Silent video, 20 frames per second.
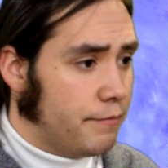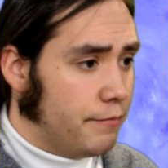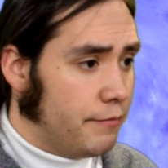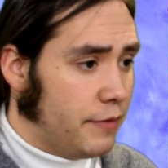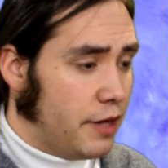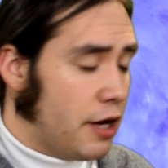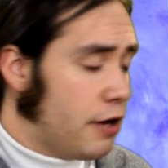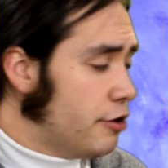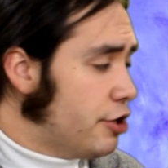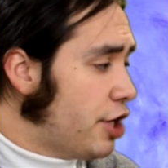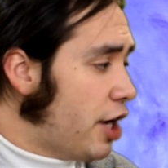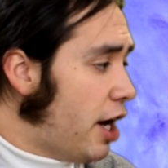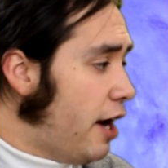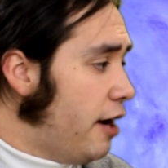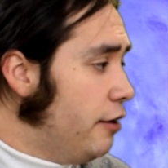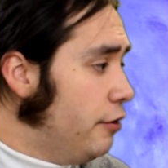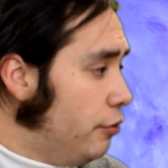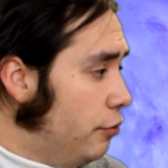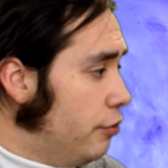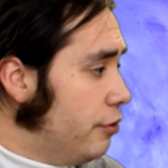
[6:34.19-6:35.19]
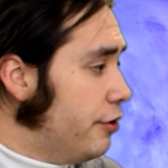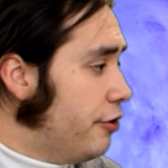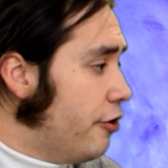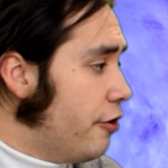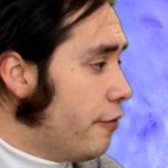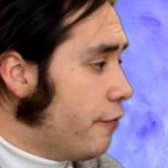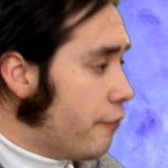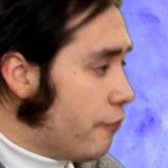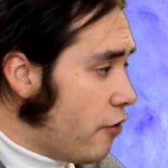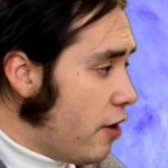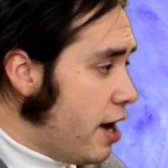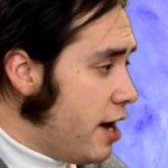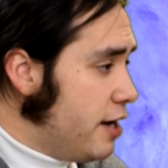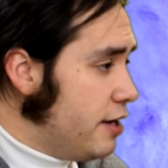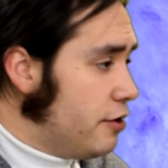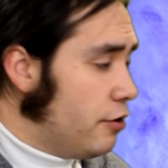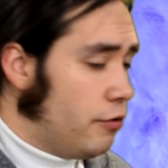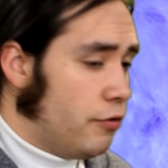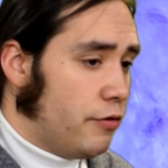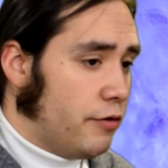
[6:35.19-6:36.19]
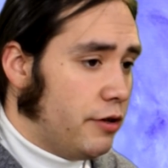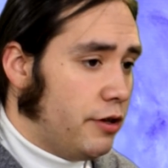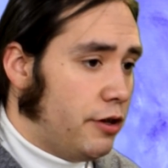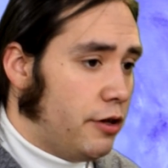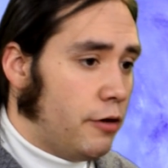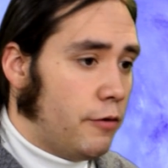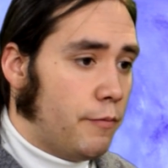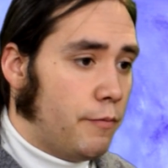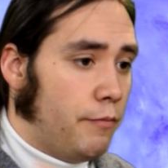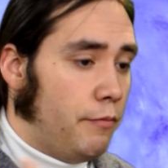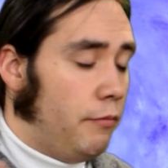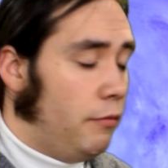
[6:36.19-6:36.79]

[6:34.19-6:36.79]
their child or their friend or their